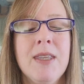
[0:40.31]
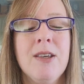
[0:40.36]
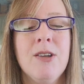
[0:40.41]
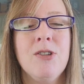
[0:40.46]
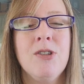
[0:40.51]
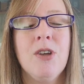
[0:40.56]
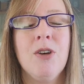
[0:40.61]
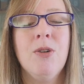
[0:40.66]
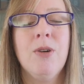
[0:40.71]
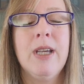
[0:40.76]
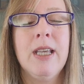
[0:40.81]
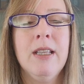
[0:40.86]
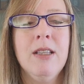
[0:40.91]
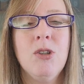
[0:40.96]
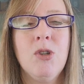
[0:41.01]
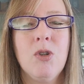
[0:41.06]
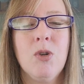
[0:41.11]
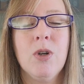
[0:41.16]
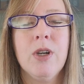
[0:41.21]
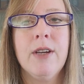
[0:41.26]
So in the
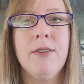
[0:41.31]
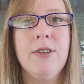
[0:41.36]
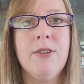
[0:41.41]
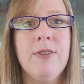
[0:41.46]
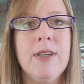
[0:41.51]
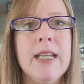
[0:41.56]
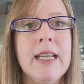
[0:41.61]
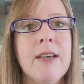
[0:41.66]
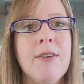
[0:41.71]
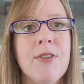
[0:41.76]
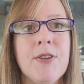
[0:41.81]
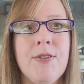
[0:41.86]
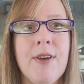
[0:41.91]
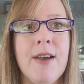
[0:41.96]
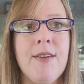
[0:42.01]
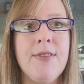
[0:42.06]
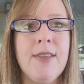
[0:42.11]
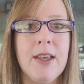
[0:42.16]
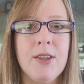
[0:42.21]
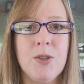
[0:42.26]
story of the feeding of the
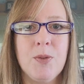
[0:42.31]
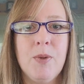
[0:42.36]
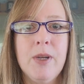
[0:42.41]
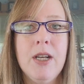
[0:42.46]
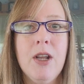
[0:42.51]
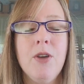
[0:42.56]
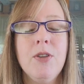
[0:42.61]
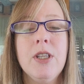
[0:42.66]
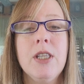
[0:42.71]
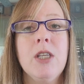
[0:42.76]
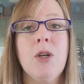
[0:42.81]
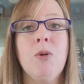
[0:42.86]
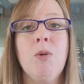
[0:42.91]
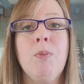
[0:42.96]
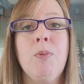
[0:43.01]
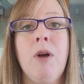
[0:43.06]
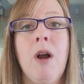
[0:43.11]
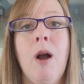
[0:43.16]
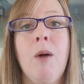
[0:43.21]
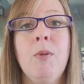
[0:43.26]
5,000, we know that there were
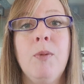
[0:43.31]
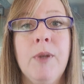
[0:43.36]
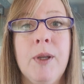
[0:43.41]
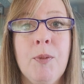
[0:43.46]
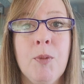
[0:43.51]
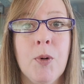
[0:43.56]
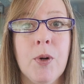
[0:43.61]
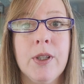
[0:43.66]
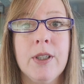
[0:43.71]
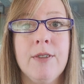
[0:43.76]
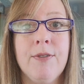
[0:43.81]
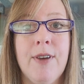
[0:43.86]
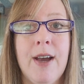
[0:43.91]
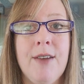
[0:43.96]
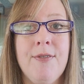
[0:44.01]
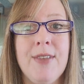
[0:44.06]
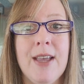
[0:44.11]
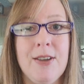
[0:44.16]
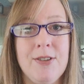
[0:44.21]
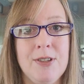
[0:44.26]
probably more than
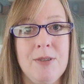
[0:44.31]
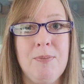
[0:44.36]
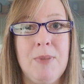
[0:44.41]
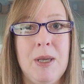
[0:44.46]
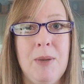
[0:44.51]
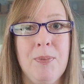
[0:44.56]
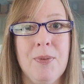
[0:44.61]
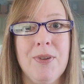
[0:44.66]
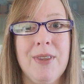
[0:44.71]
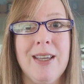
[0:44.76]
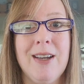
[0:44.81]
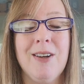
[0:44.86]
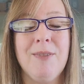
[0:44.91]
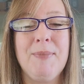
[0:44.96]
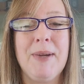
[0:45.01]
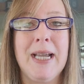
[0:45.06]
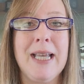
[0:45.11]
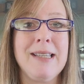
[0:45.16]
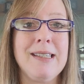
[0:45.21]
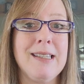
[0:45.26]
5,000 people there
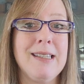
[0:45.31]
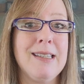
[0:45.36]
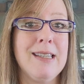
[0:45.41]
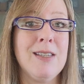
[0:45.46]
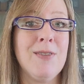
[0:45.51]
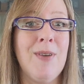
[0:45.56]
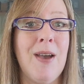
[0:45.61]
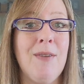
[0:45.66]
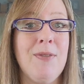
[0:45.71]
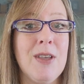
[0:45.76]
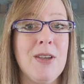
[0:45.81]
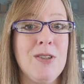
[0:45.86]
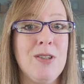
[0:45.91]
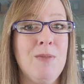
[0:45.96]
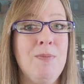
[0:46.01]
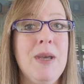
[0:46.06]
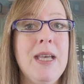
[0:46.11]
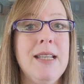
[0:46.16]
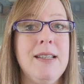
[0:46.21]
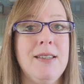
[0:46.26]
because it says
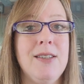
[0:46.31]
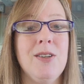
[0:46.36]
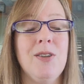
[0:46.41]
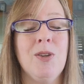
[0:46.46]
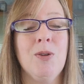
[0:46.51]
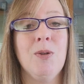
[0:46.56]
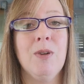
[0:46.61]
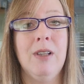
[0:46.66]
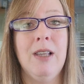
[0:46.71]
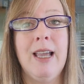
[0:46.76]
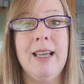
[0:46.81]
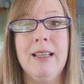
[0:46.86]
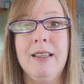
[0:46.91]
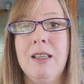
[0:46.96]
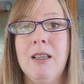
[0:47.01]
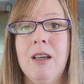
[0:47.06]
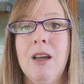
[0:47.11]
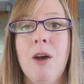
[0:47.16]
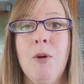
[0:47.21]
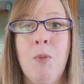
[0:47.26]
5,000 men. So there were
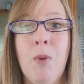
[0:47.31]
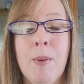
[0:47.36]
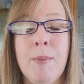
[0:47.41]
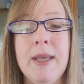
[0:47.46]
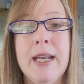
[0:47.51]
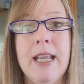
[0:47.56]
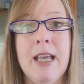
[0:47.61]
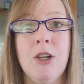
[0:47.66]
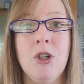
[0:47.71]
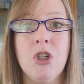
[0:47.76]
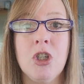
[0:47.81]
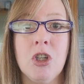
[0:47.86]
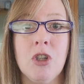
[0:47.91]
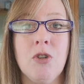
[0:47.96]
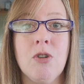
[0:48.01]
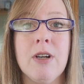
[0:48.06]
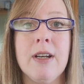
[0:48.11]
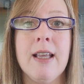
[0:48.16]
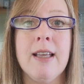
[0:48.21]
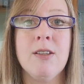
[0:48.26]
likely women and
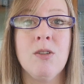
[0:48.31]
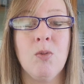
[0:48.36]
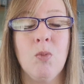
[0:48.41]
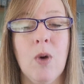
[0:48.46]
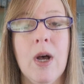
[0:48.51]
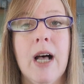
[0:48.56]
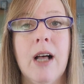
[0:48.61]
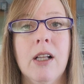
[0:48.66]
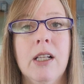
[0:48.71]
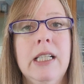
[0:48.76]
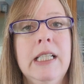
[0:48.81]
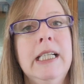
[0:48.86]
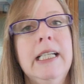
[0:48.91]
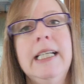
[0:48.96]
children as well.